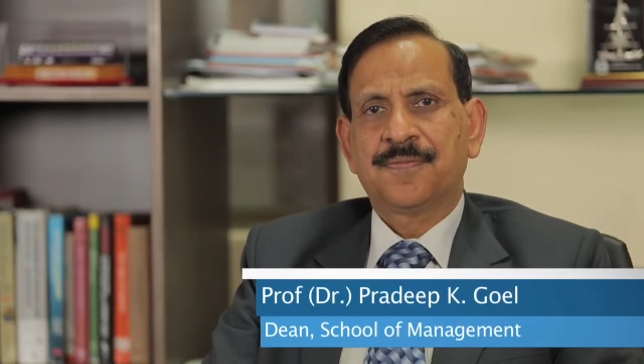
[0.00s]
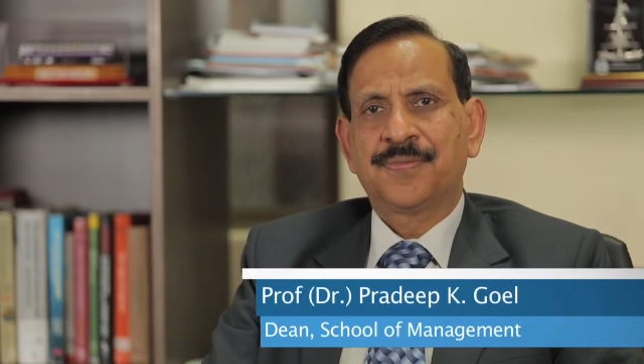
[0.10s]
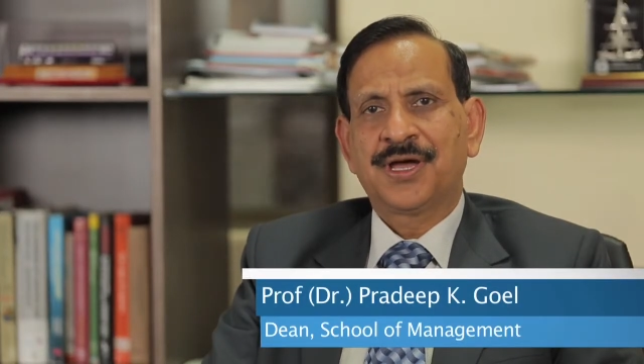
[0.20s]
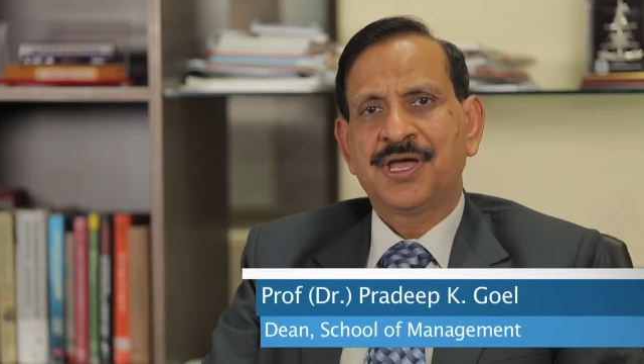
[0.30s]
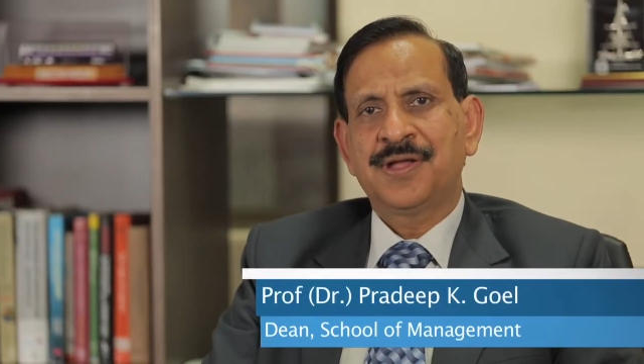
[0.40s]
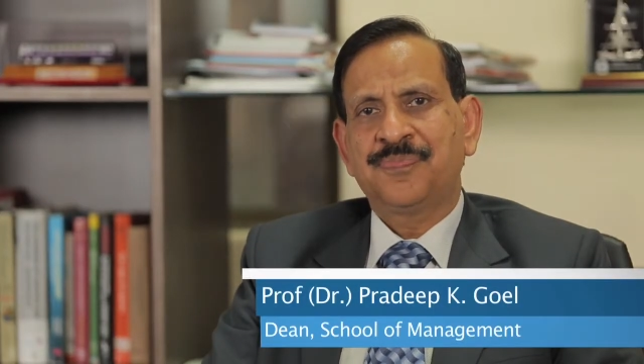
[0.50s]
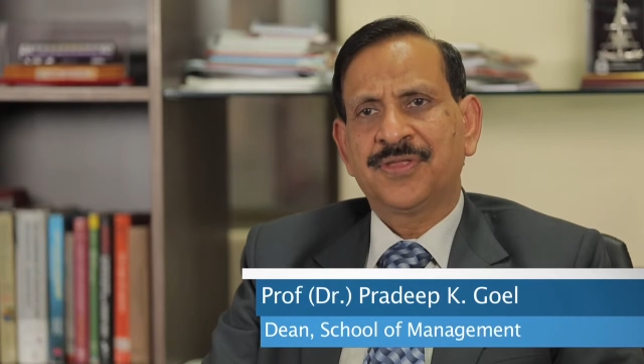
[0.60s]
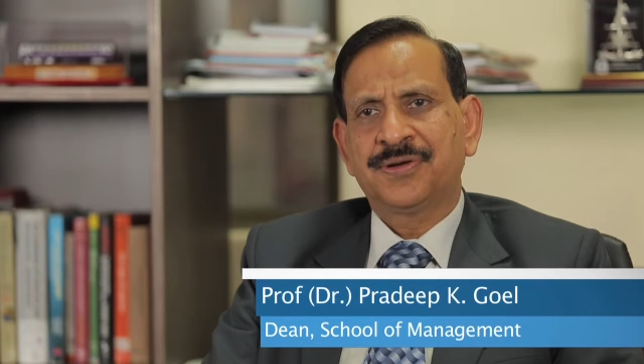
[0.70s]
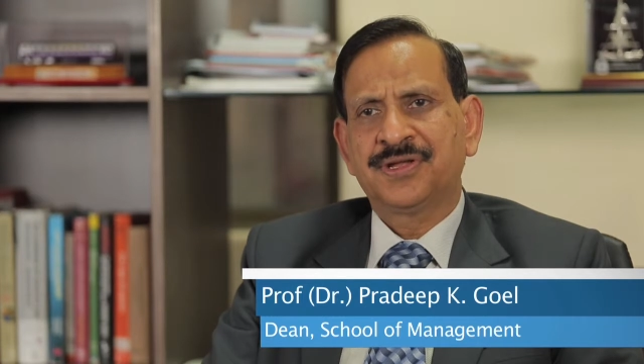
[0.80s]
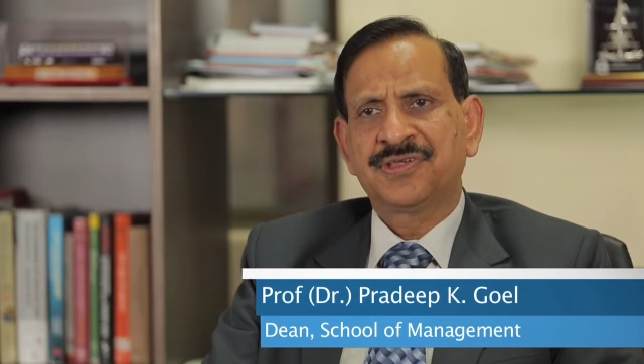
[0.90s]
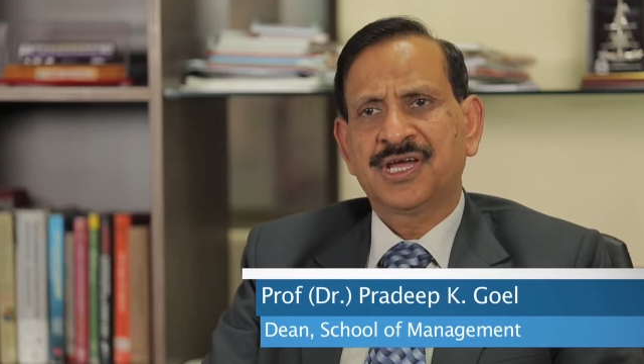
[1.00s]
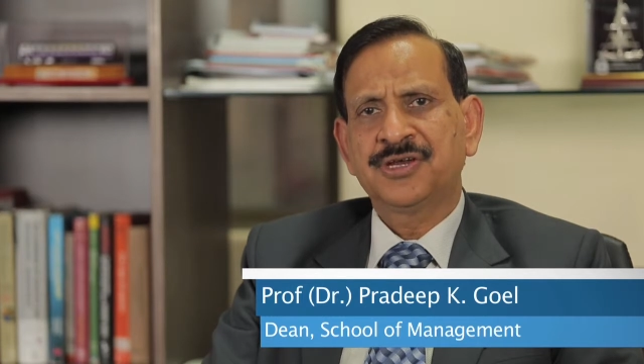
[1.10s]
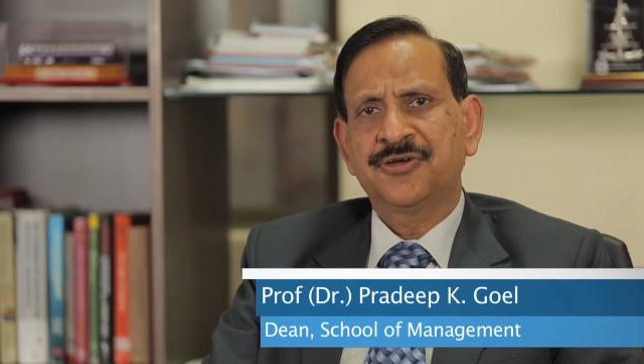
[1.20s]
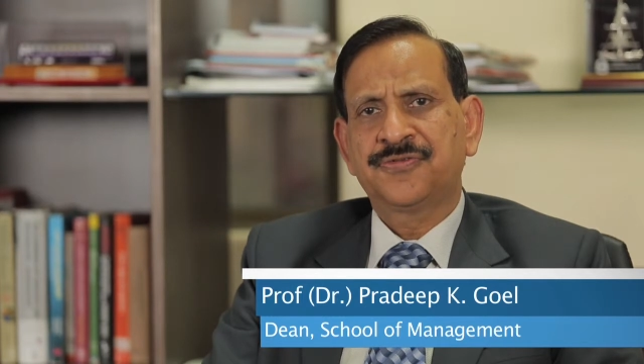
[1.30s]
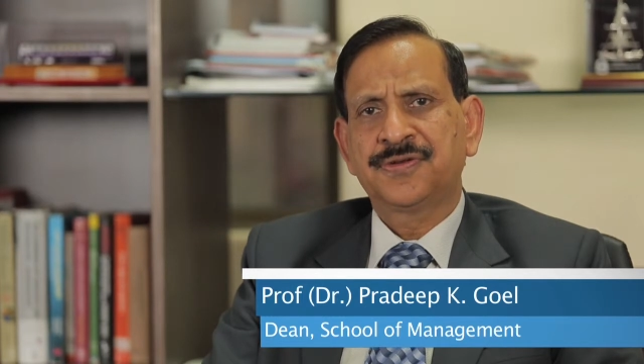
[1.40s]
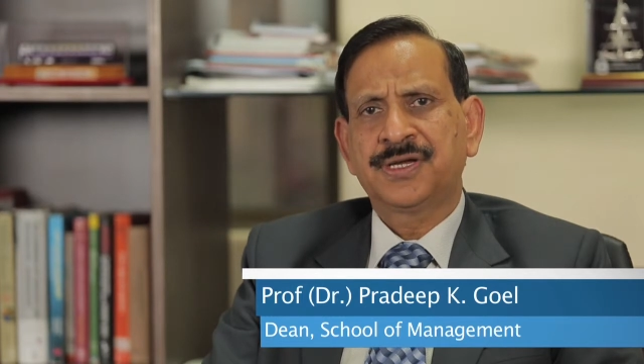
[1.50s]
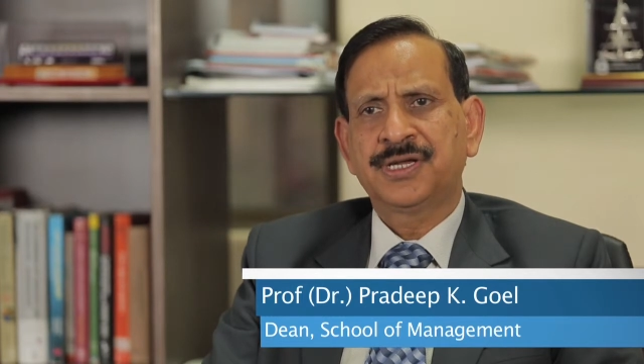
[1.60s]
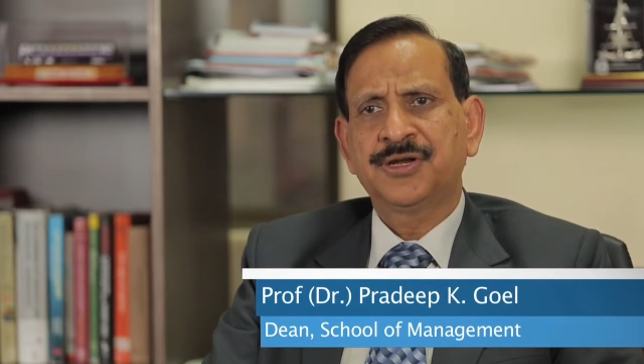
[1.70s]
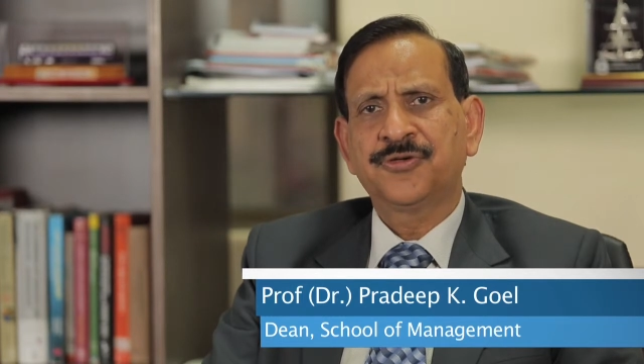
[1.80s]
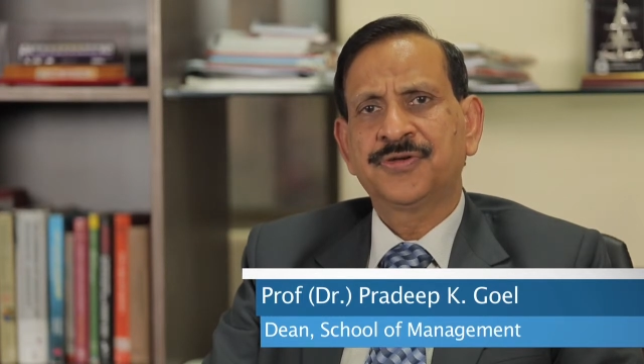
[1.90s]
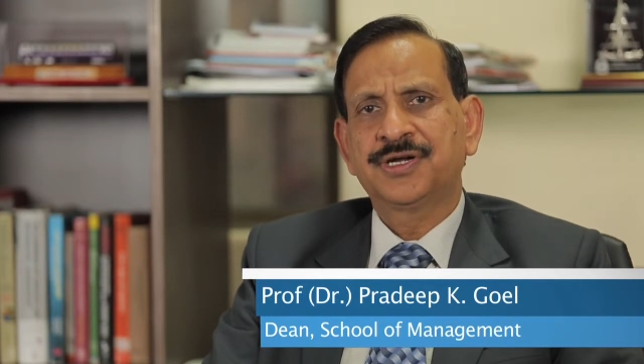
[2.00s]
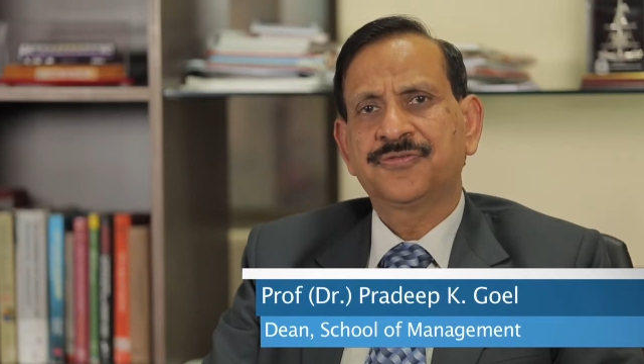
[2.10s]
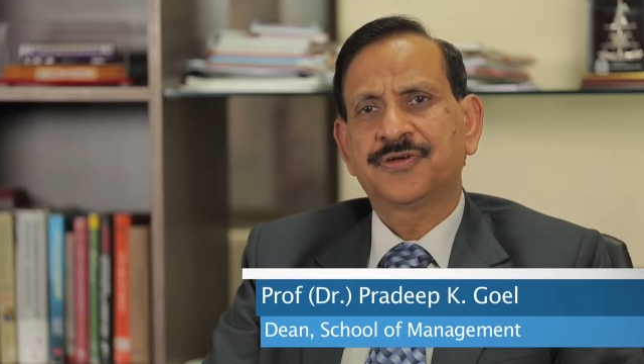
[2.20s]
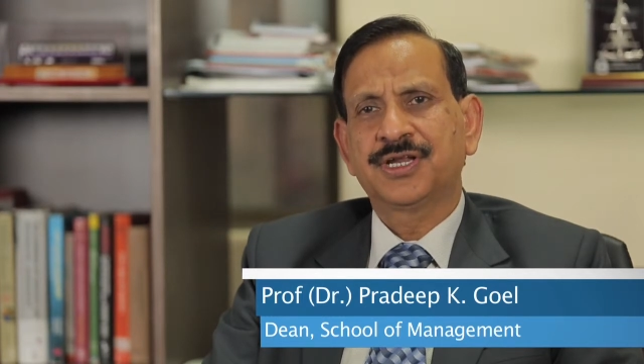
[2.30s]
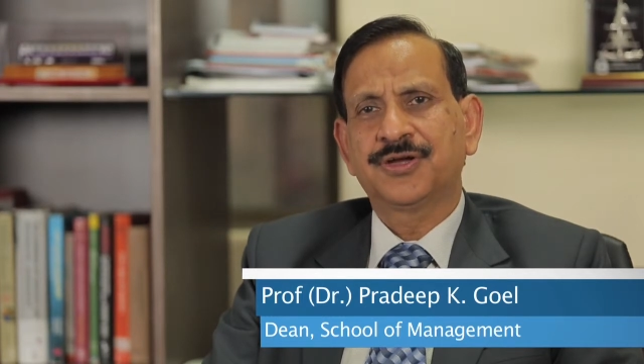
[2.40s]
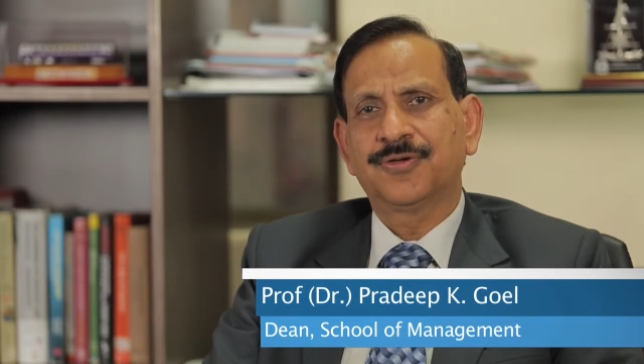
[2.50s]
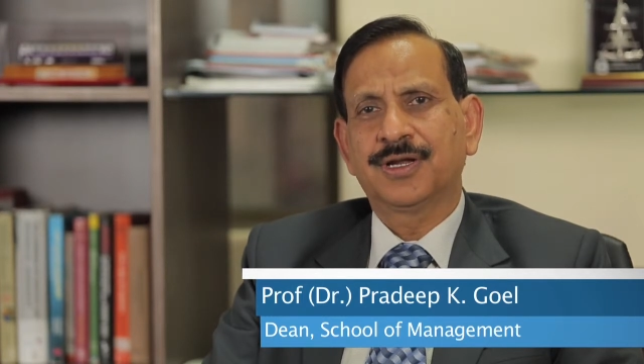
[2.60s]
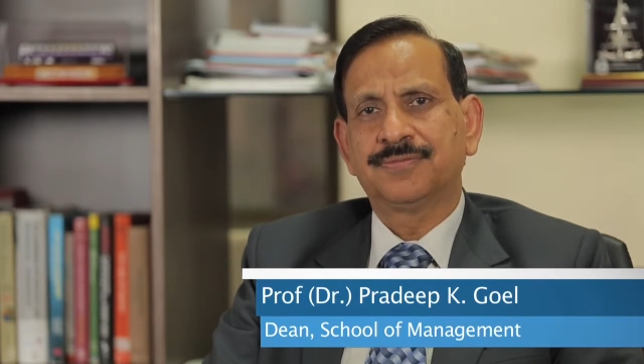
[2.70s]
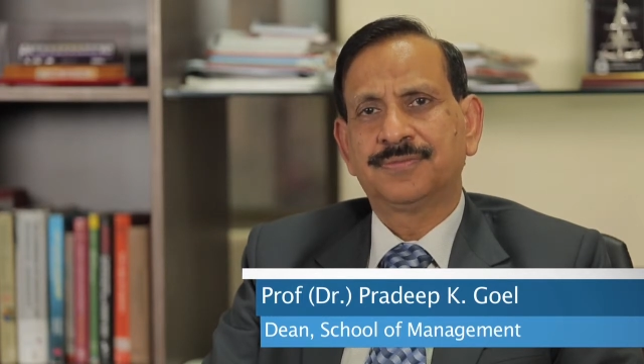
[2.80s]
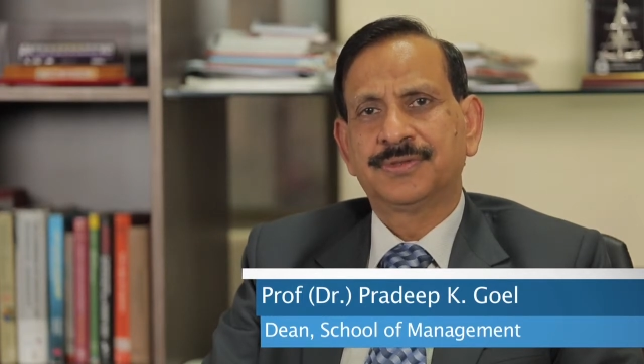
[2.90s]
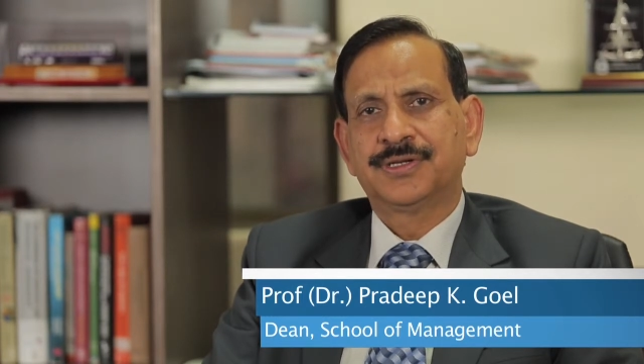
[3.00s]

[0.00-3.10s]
by design of the innovative curriculum.